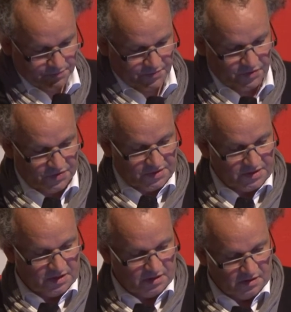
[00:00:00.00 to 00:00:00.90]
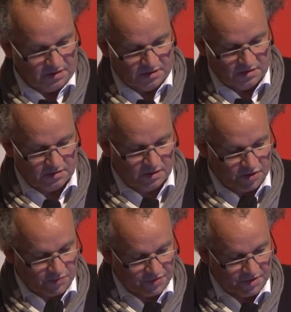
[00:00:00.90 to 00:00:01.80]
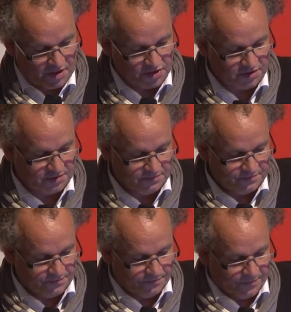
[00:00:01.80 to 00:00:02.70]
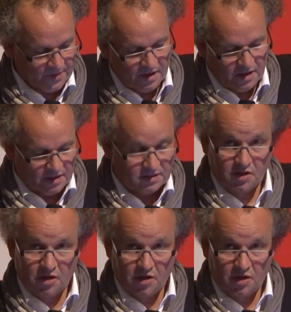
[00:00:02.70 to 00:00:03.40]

processing and knowledge production. As a